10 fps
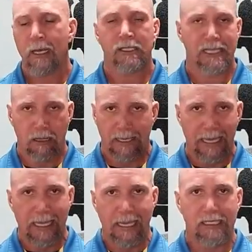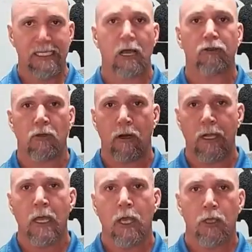aka South Narc,
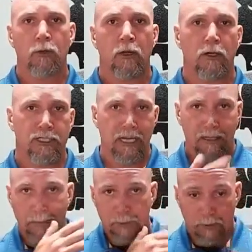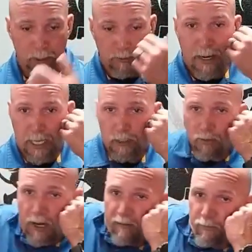you'd understand that I'm doing a drag,
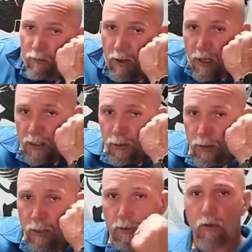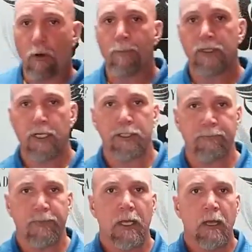drive, draw to a close quarter position.
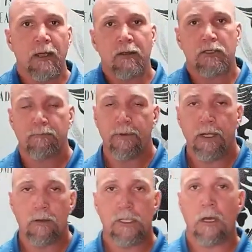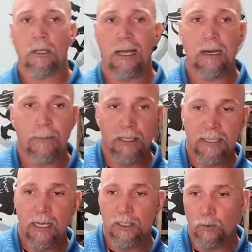There's some videos online about
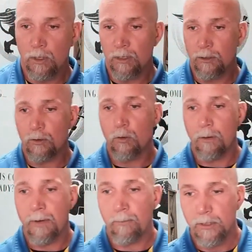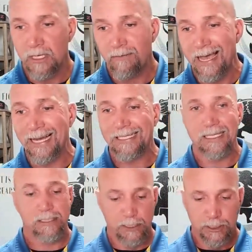that as well, and UCoin members have access
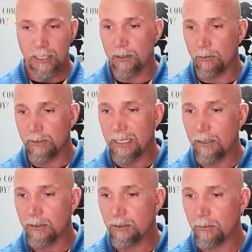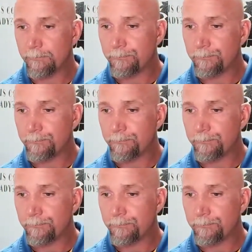to check those out. So,